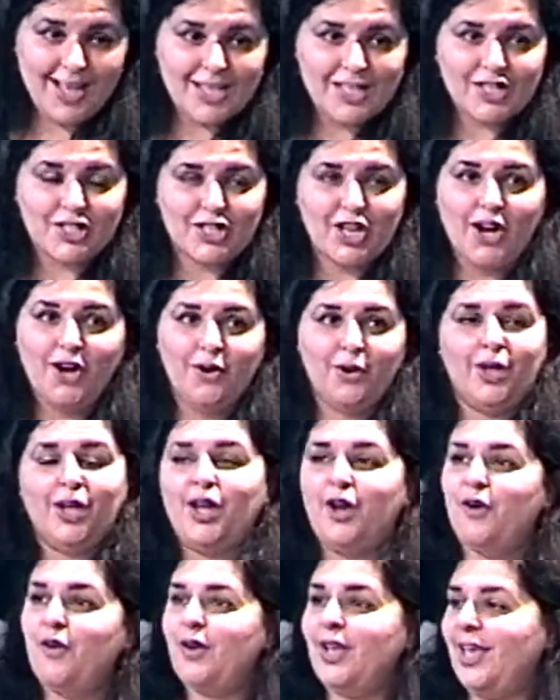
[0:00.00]
So, you
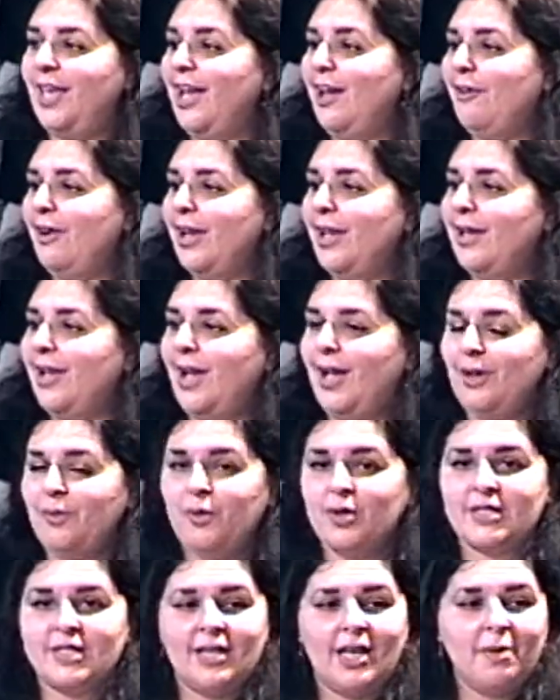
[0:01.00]
know, here I
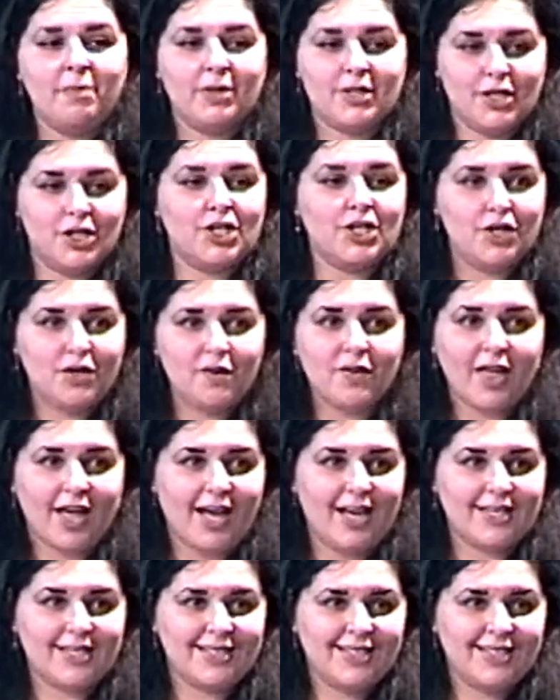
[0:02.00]
wasn't able to do that.